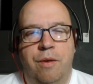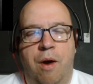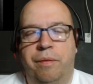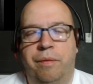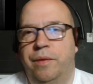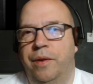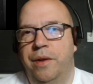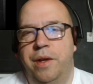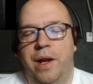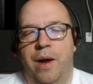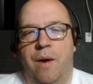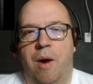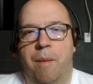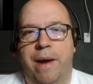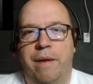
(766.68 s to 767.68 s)
often, you
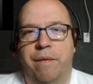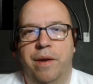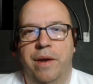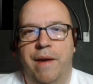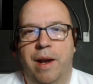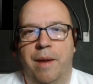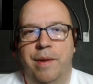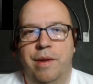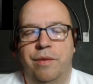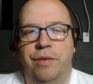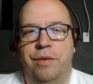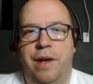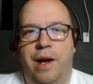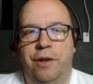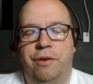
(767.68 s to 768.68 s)
know, I'll make fun of elements of
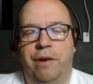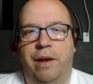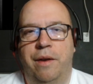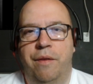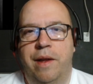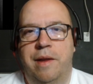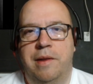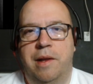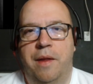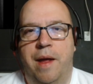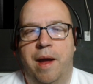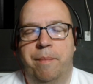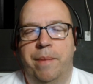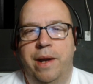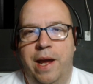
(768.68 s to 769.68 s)
Star Trek and things like
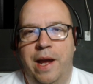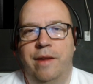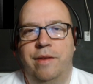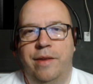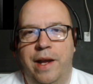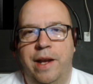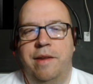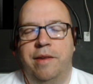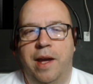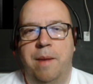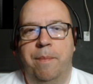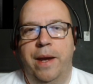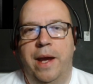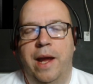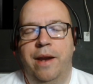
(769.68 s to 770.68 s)
that, but it is
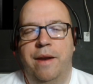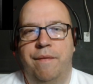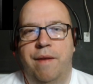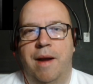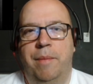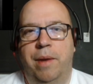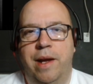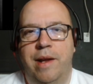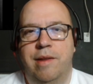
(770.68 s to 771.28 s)
keeping it in the family.